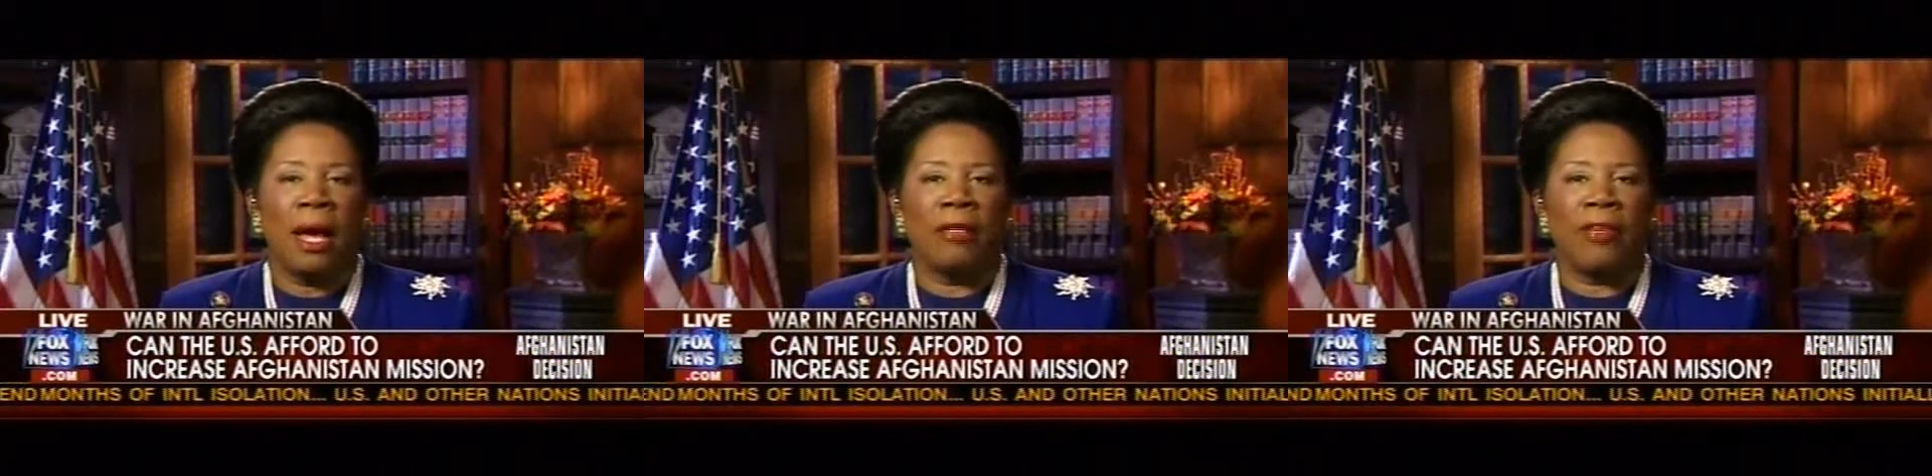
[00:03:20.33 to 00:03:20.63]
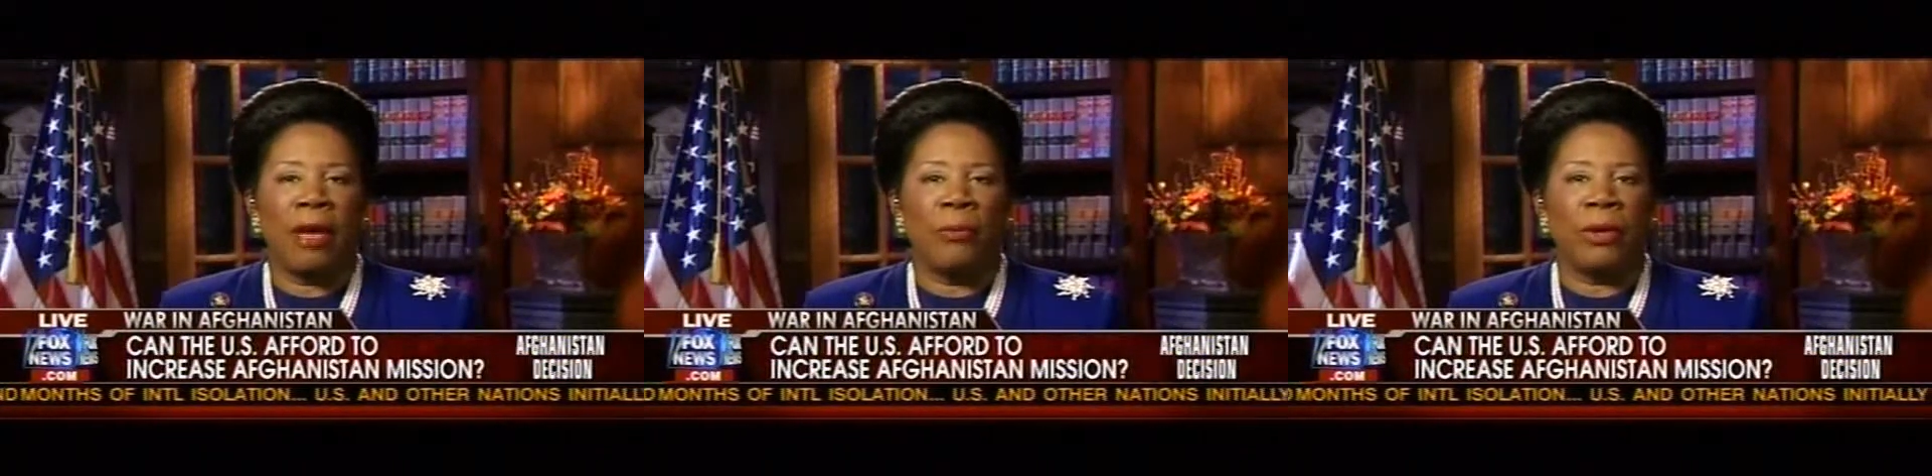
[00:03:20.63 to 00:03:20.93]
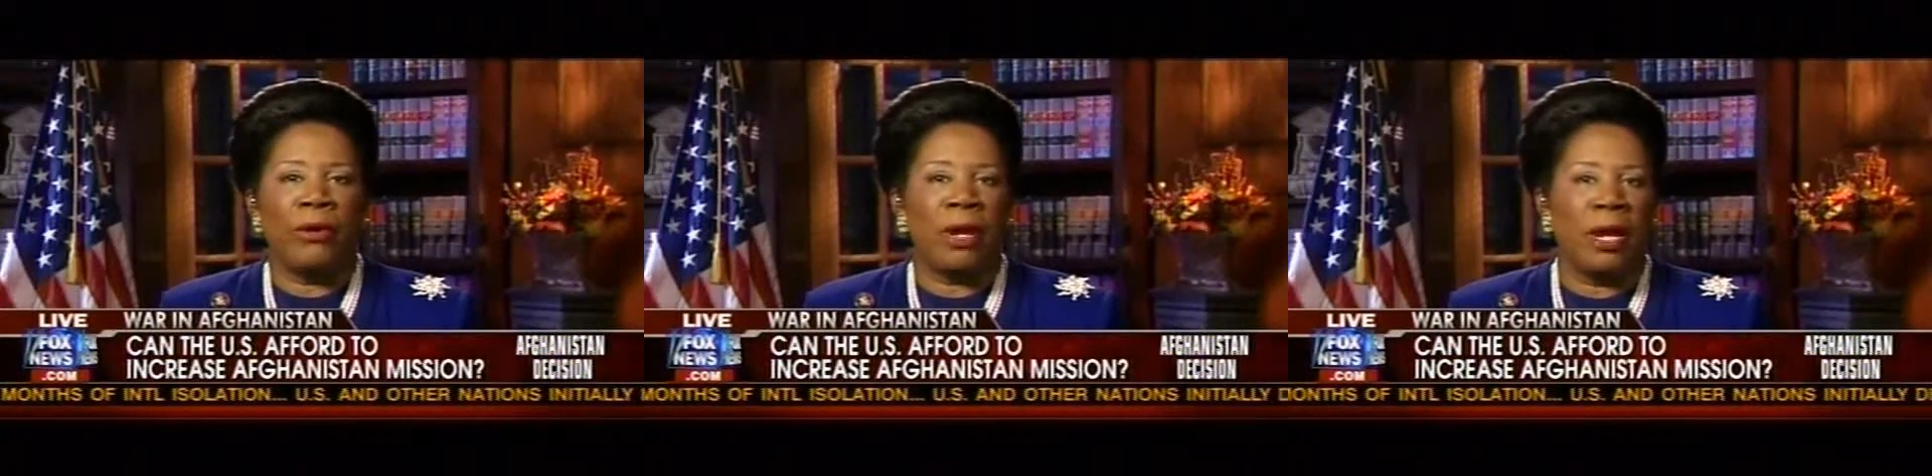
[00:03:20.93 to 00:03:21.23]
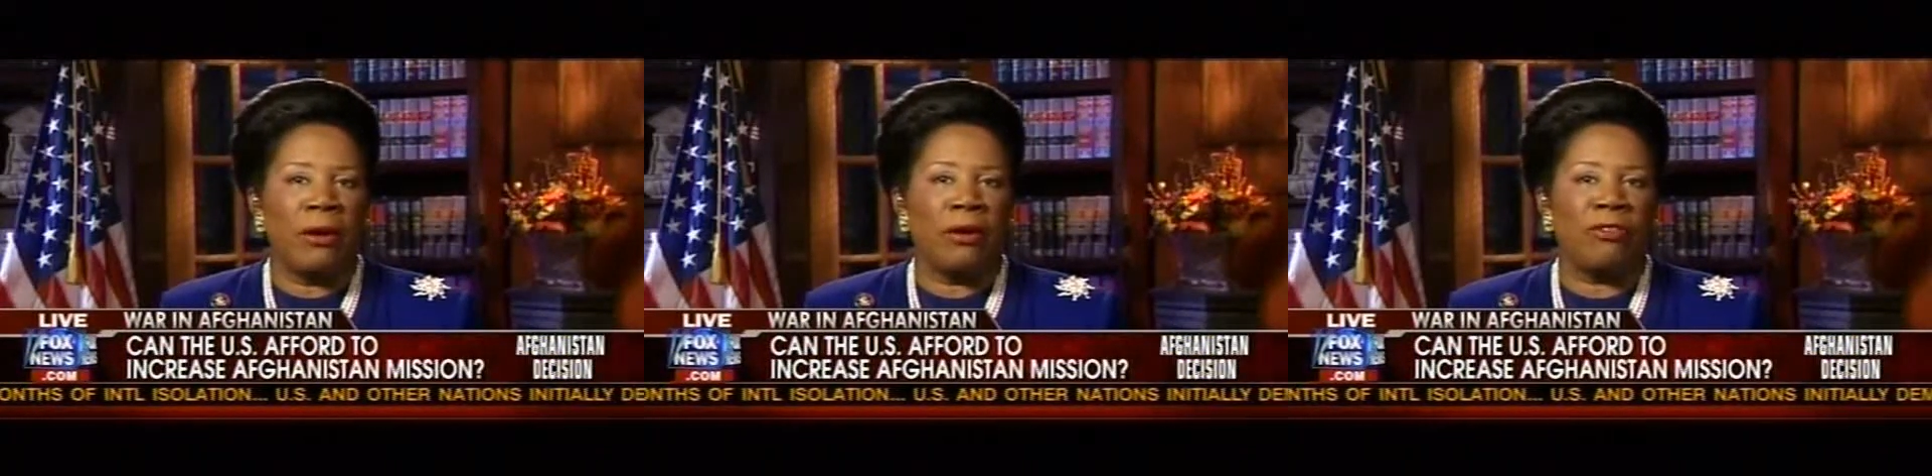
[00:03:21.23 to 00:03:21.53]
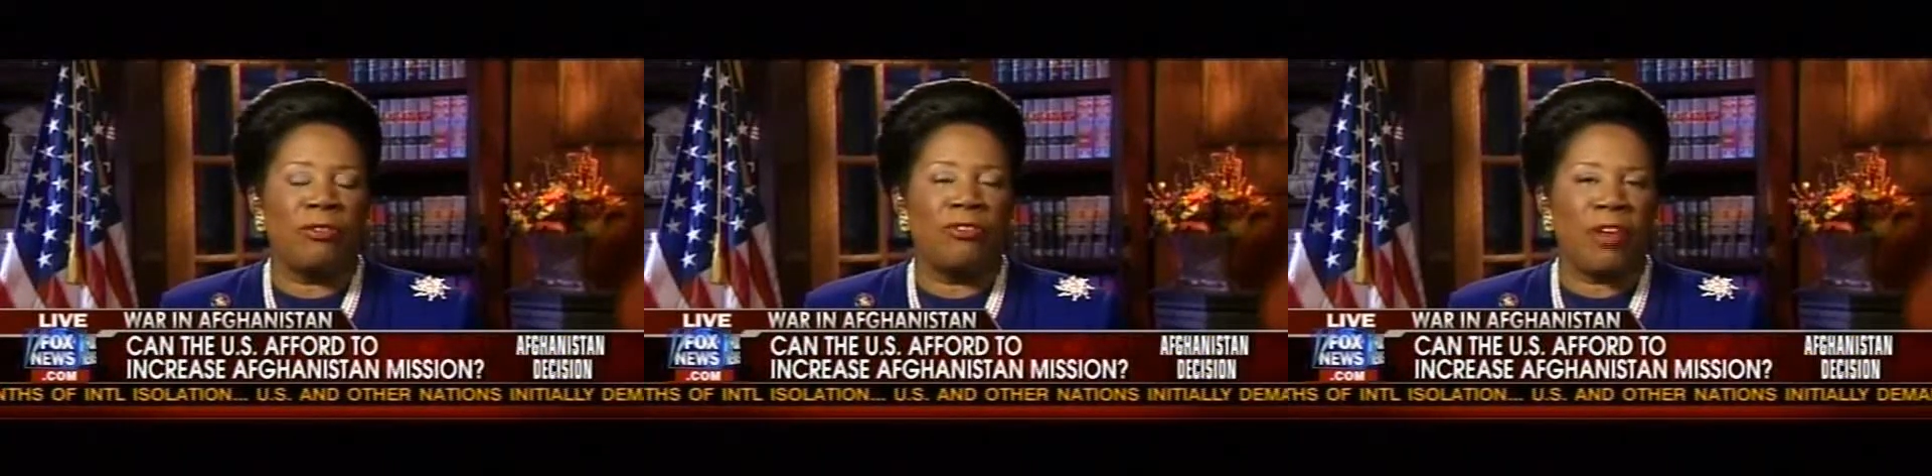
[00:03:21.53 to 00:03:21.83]
that we're
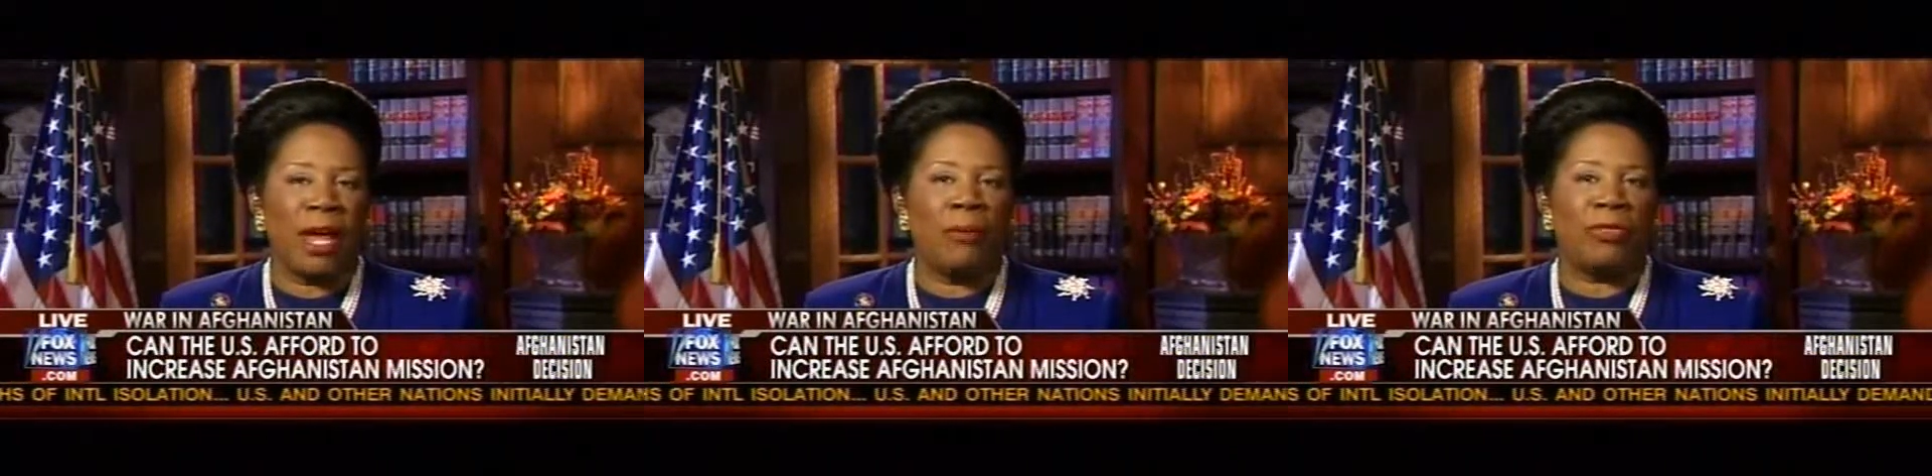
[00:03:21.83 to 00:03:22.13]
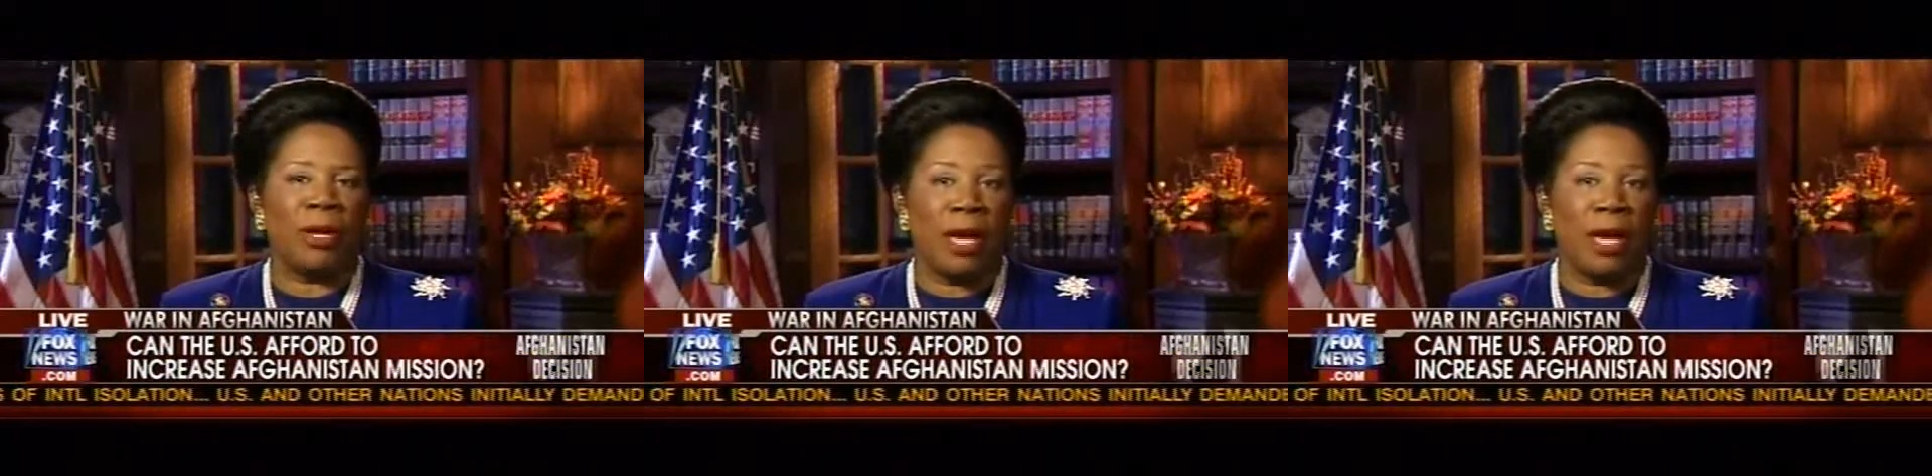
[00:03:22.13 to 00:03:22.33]
here to stand with